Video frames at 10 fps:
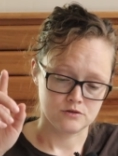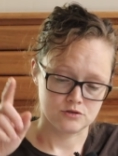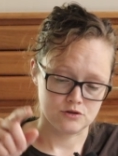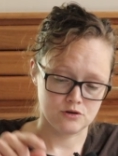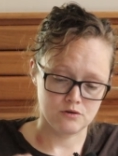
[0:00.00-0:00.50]

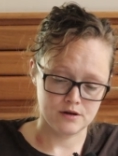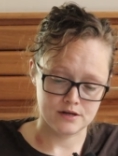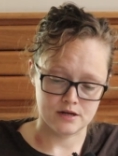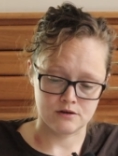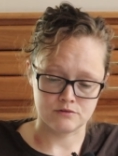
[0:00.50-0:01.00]
So you're going
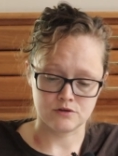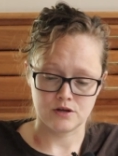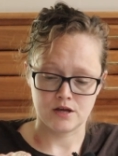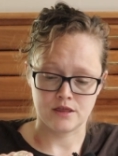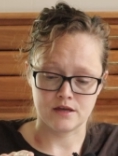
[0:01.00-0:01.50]
down,
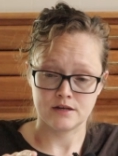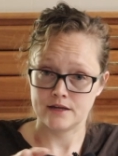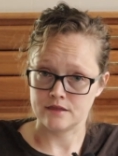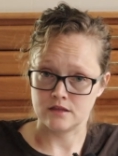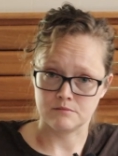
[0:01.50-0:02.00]
and then
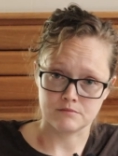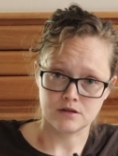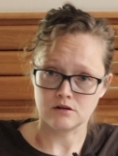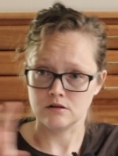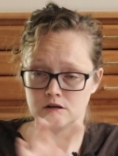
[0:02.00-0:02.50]
in the
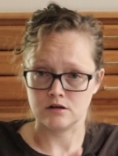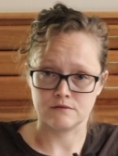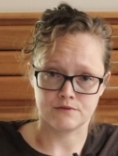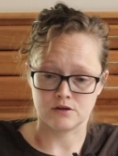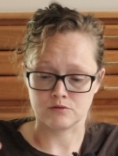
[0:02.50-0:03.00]
middle
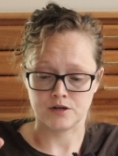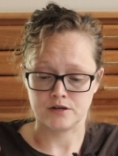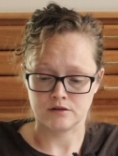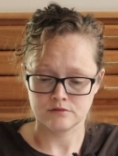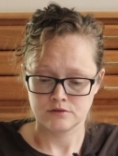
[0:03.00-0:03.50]
of the
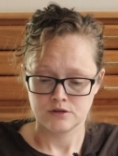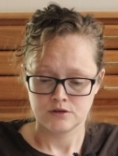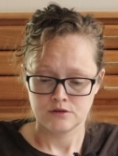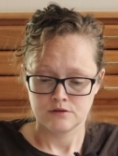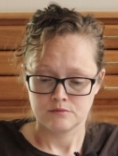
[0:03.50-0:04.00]
arena,
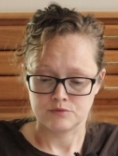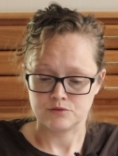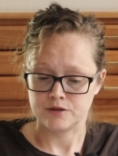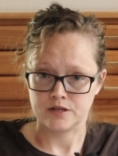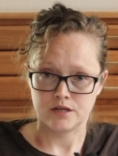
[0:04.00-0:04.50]

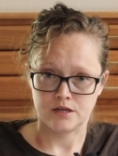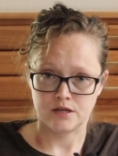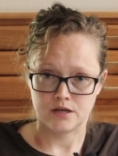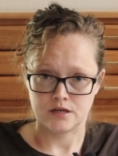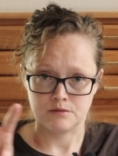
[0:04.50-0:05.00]
between
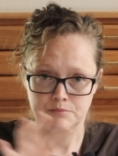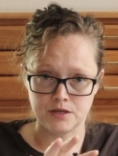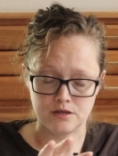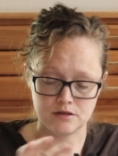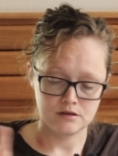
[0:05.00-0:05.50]
E and
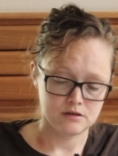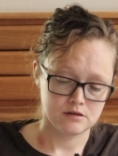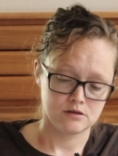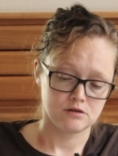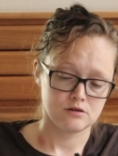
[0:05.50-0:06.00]
B,
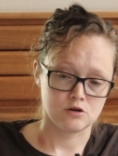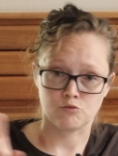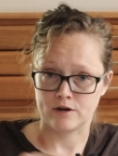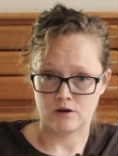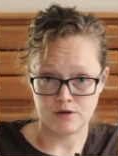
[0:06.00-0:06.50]

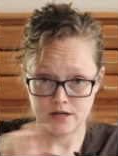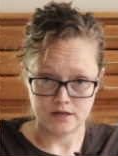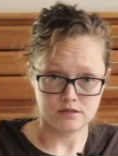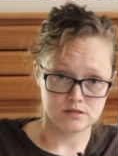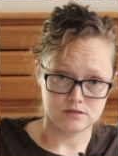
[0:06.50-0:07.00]
around
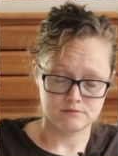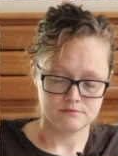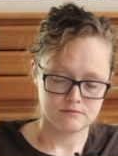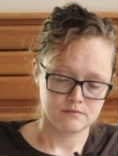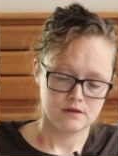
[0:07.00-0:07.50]
X,
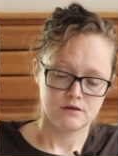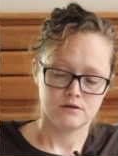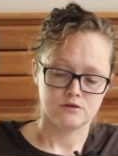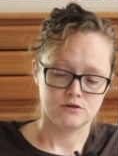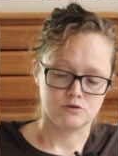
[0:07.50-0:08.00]

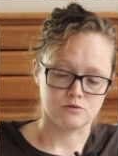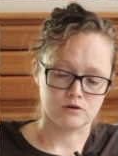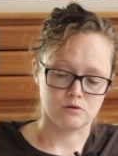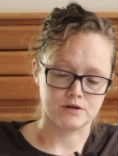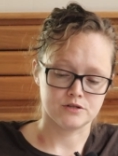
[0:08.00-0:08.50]
you
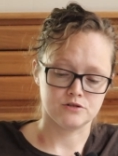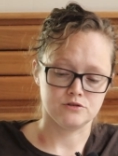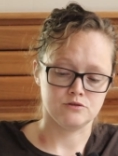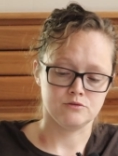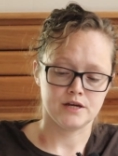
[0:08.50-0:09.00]
are going to
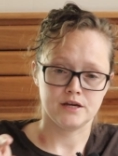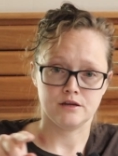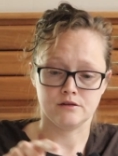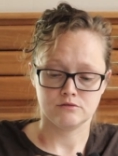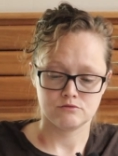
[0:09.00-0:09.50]
do
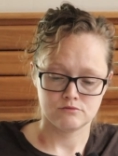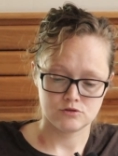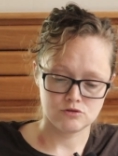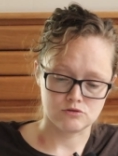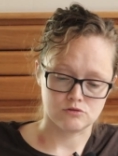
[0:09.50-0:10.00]
a
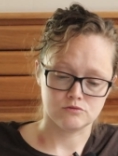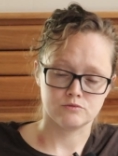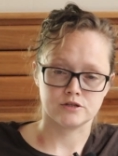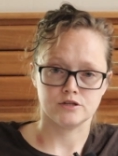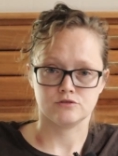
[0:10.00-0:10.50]
circle,
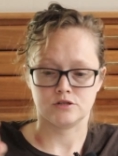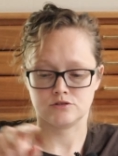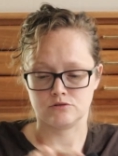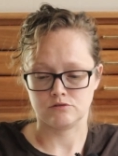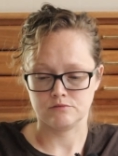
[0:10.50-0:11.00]
working
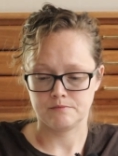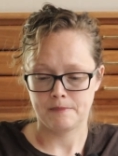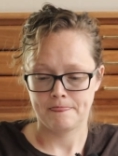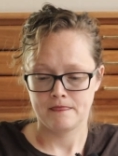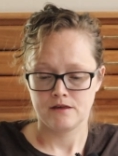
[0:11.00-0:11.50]
trot circle.
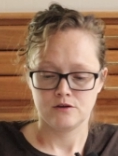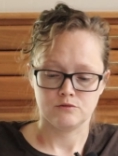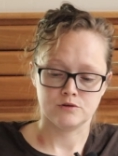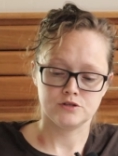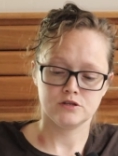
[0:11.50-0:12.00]

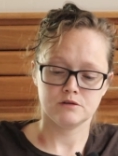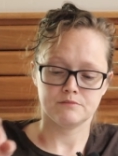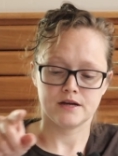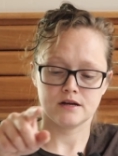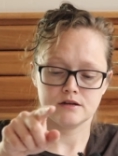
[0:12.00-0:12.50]
Once you get
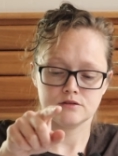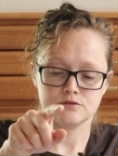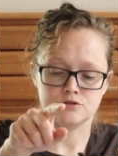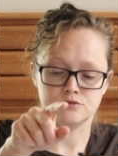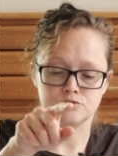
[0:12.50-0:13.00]
back
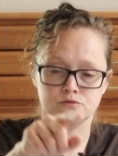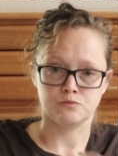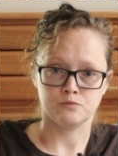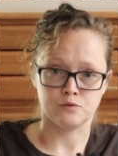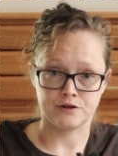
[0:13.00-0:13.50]

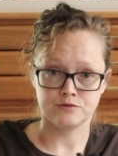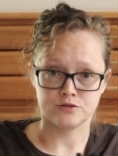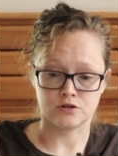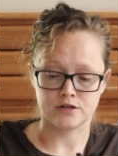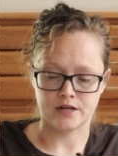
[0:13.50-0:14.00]
to where you
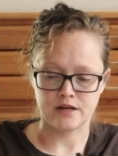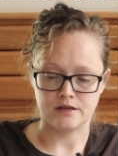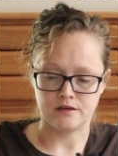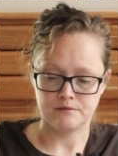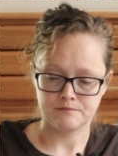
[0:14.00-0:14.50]
started at
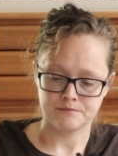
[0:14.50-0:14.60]
E,